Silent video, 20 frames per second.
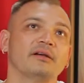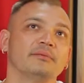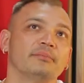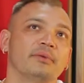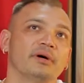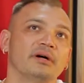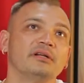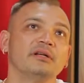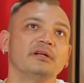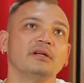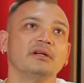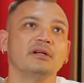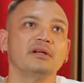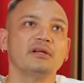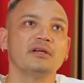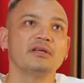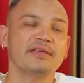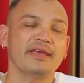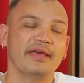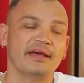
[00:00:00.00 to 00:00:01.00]
But
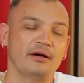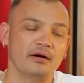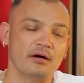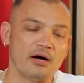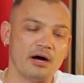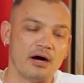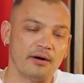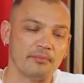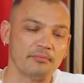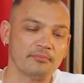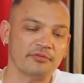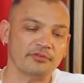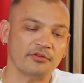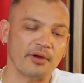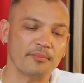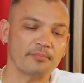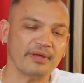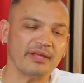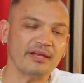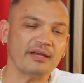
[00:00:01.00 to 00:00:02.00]
yeah, so
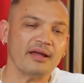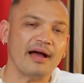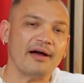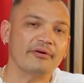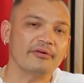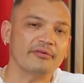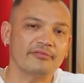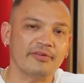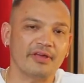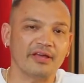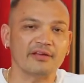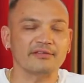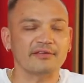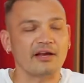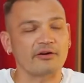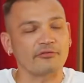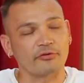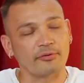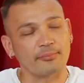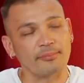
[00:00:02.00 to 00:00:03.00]
I've been out in Vegas
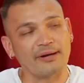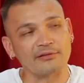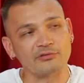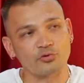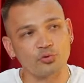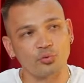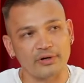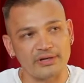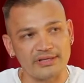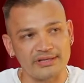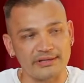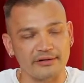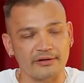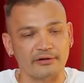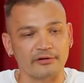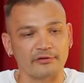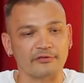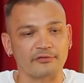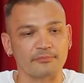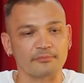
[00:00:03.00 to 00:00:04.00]
now for about 20
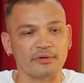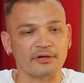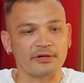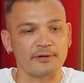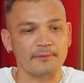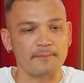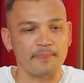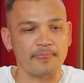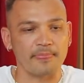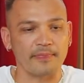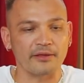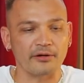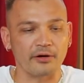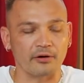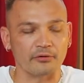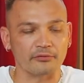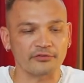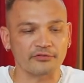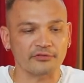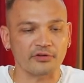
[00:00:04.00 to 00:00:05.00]
years. But, you
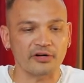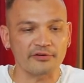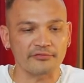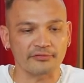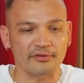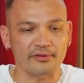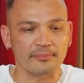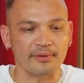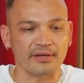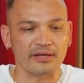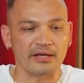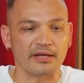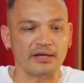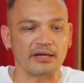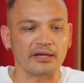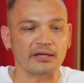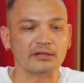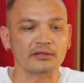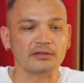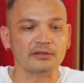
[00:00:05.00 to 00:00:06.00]
know, starting from the
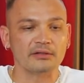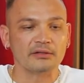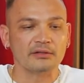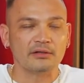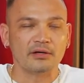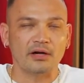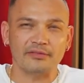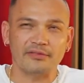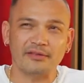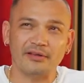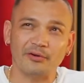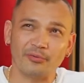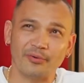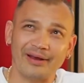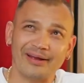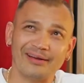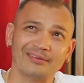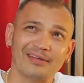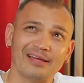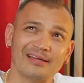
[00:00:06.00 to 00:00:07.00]
beginning, I think
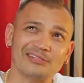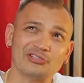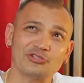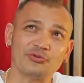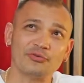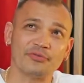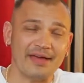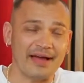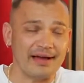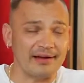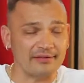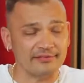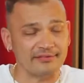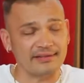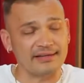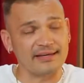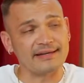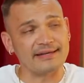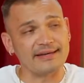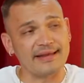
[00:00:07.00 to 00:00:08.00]
around like
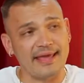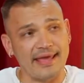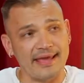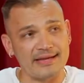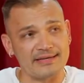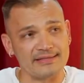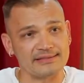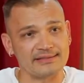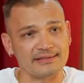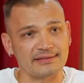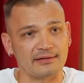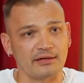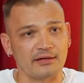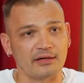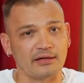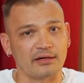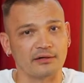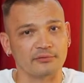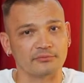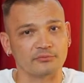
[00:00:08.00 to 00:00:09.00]
2008
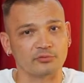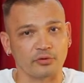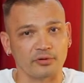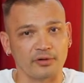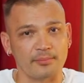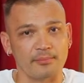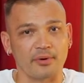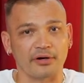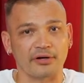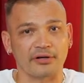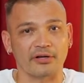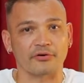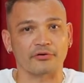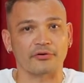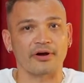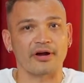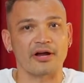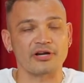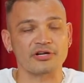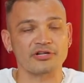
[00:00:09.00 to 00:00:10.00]
during the market
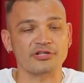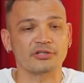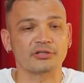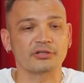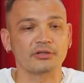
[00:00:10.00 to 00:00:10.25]
crash,